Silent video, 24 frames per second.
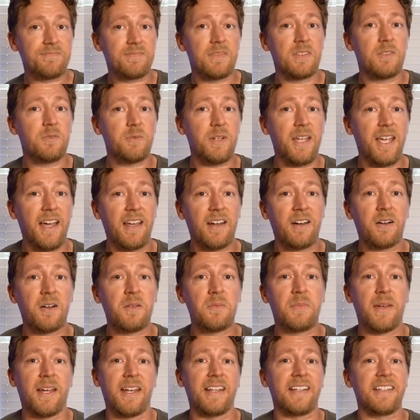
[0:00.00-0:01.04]
we add our
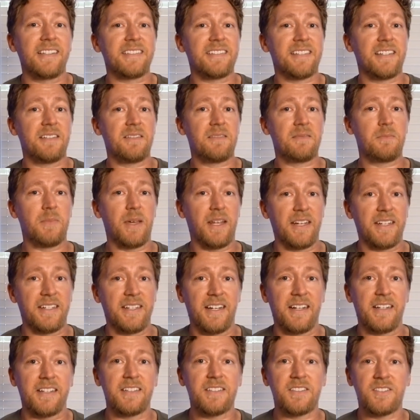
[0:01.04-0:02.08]
embeddings and
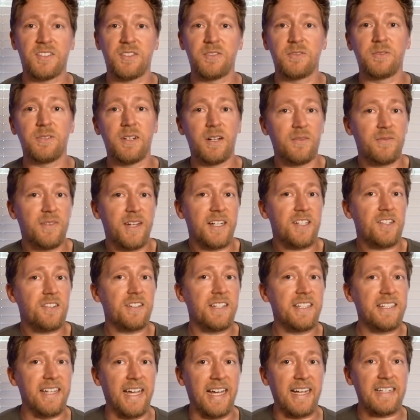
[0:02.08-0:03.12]
metadata to a vector
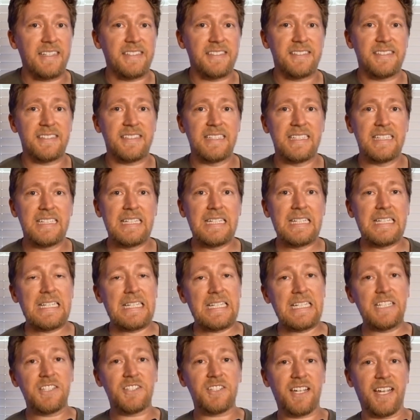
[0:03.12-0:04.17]
index.
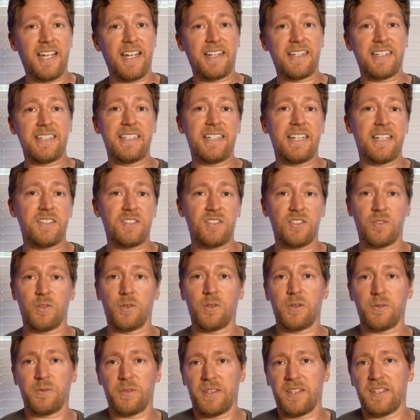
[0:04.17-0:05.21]
Each candy gets
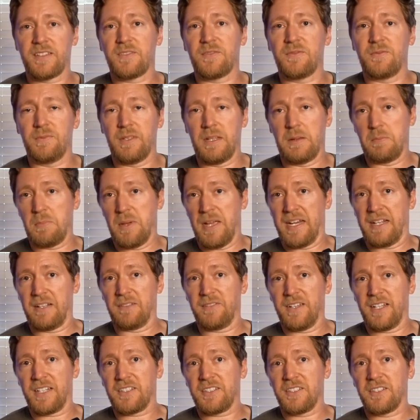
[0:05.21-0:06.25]
stored with its embedding
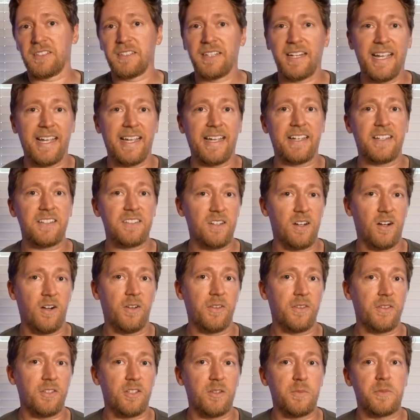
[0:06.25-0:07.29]
vector and all
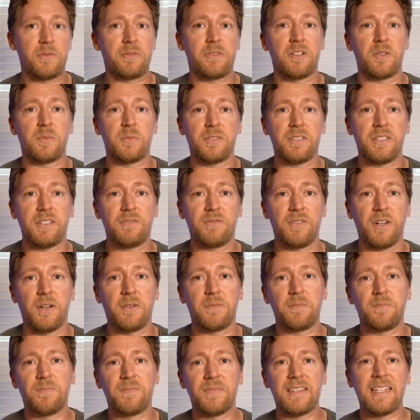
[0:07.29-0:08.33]
the human-readable info.
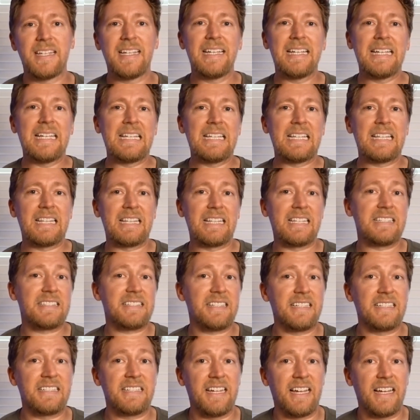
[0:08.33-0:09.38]
This
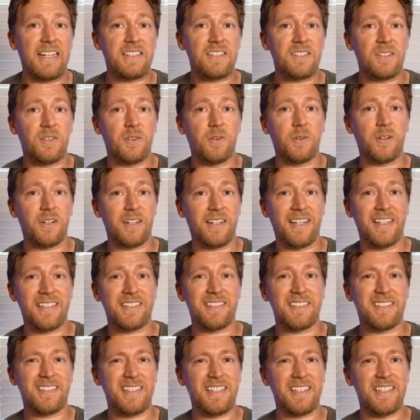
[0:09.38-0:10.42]
index
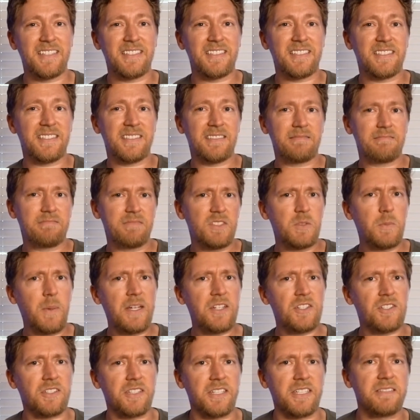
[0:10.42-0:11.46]
organizes these
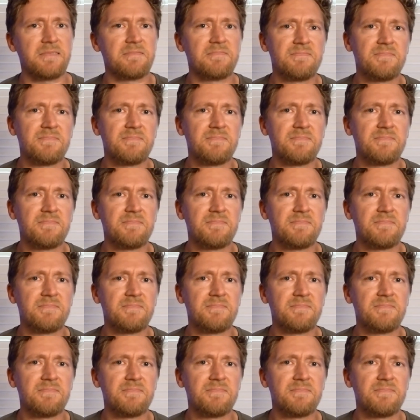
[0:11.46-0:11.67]
spatially,